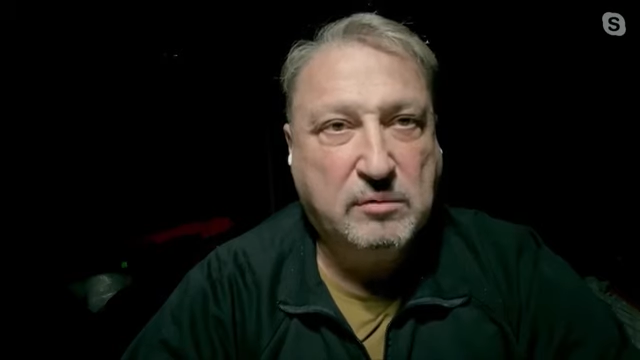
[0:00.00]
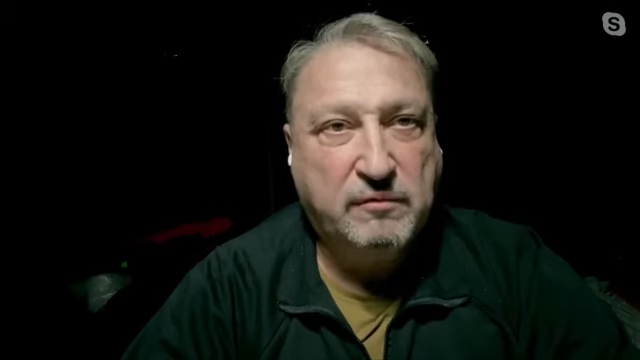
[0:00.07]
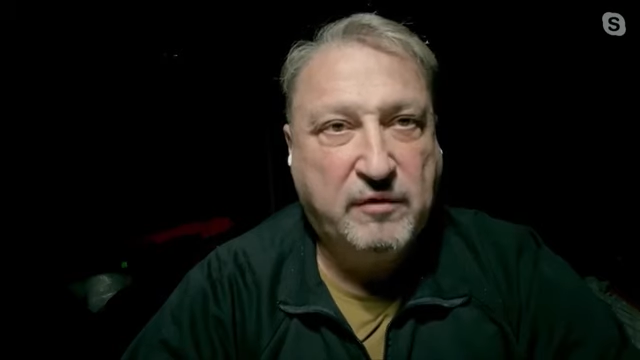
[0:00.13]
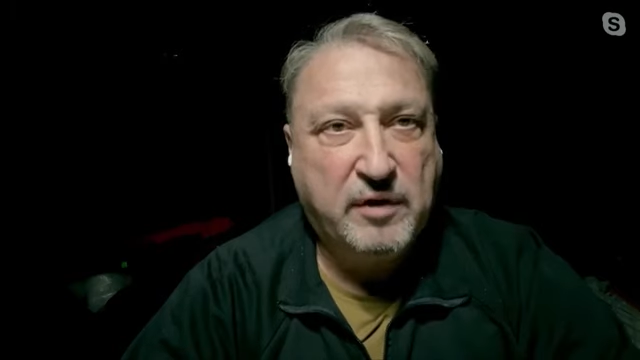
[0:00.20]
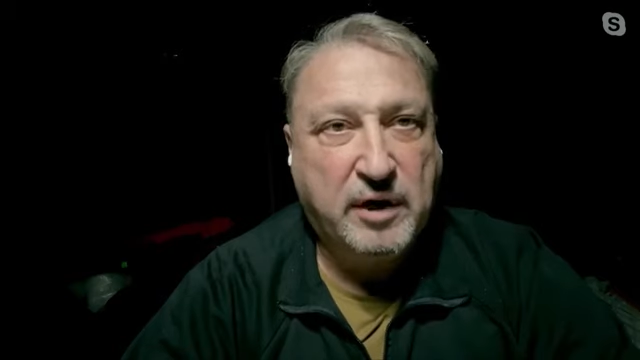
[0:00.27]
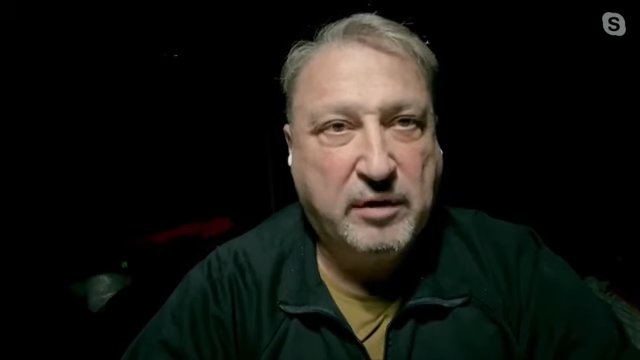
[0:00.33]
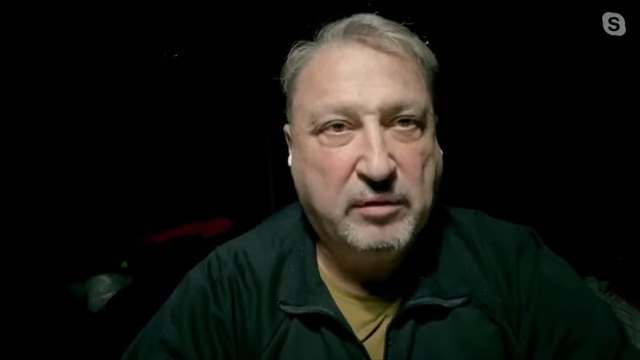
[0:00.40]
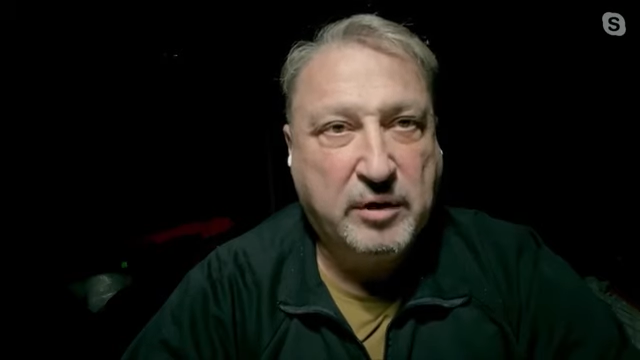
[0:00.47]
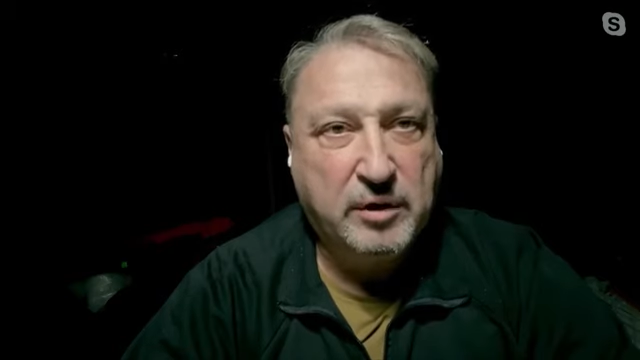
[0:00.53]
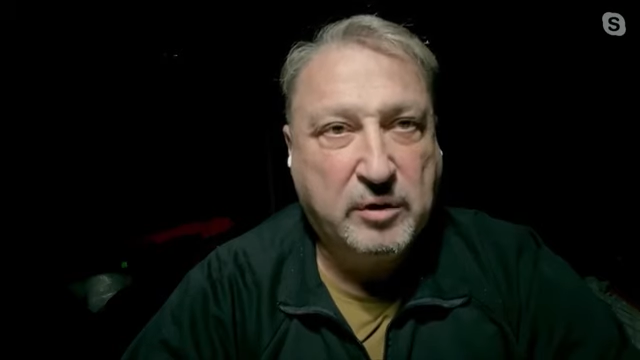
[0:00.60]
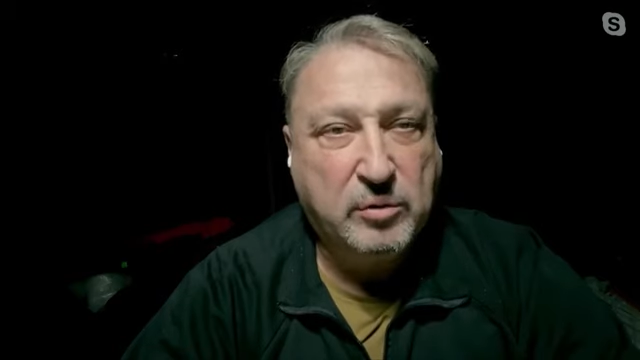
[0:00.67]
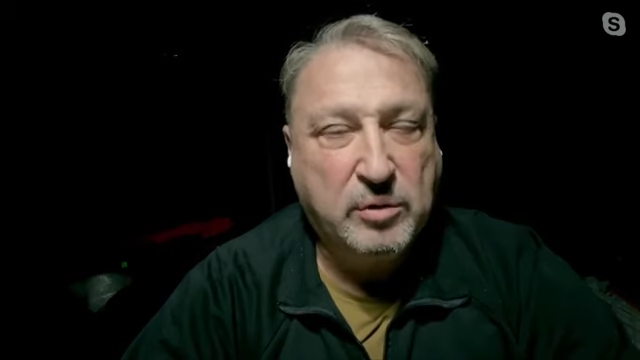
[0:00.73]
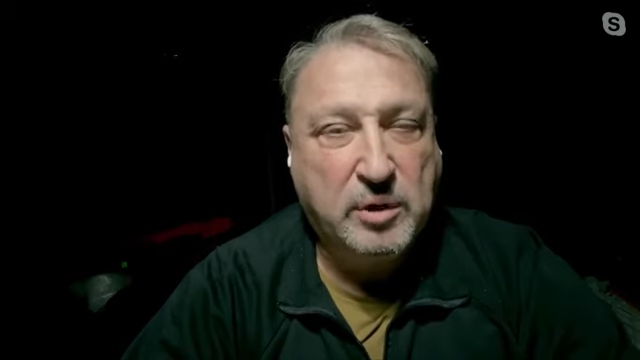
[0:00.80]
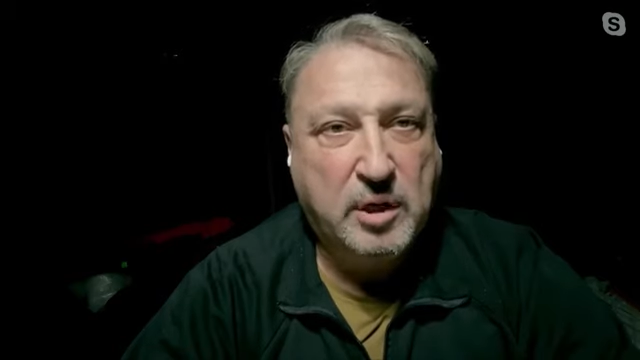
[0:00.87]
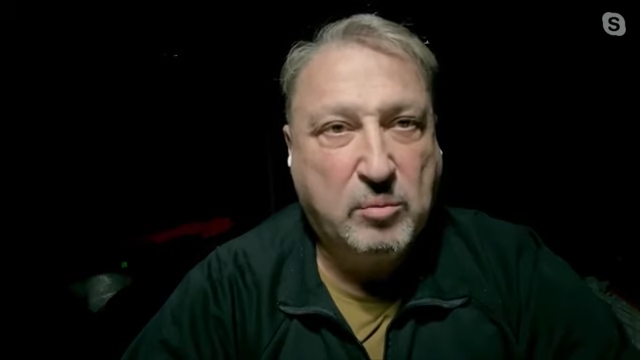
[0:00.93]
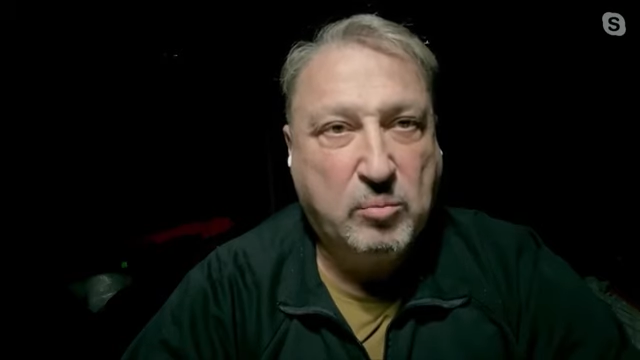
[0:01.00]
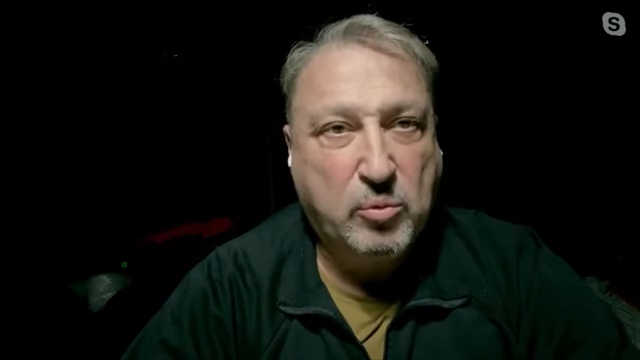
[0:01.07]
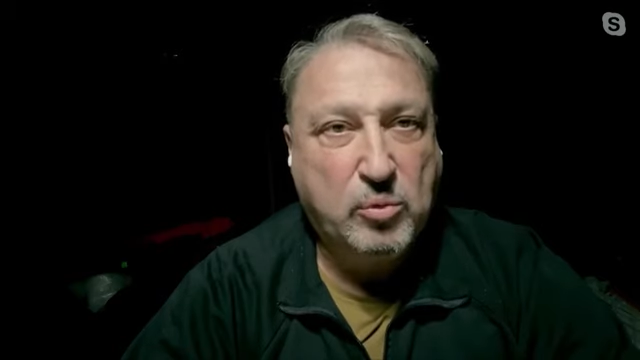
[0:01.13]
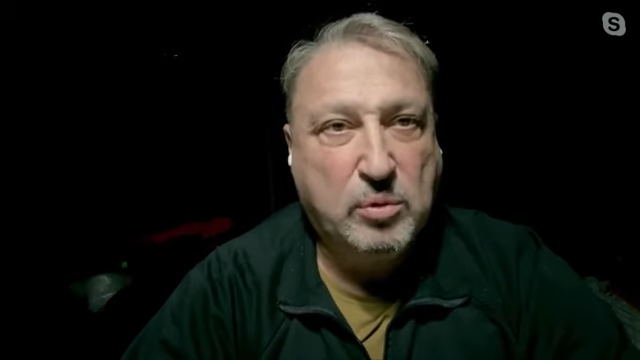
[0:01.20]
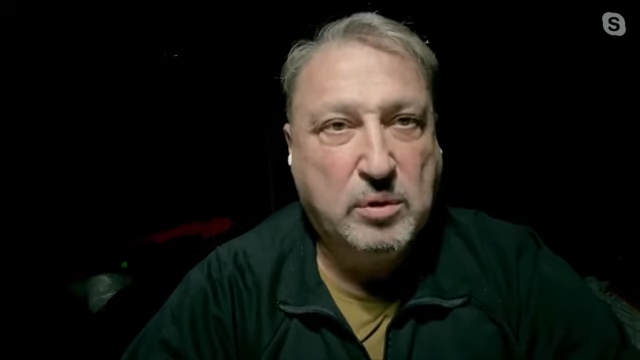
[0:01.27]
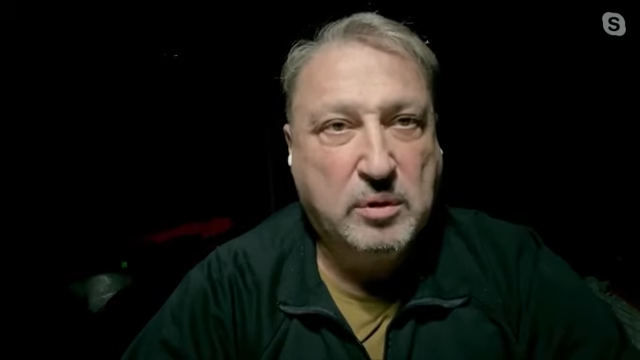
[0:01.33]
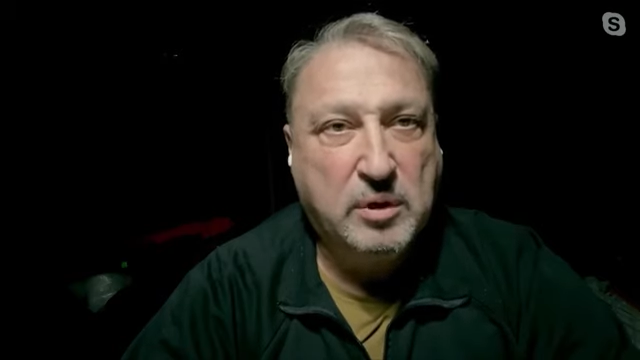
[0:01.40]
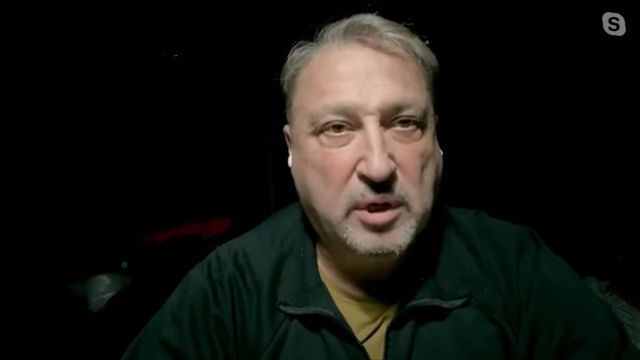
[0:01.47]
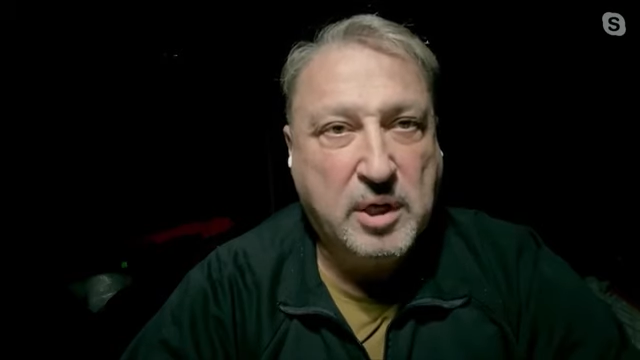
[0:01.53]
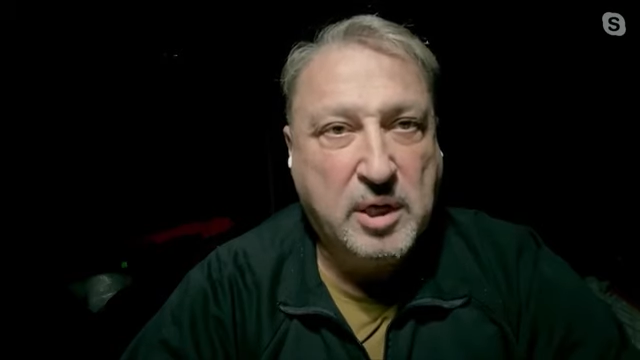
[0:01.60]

firing on our border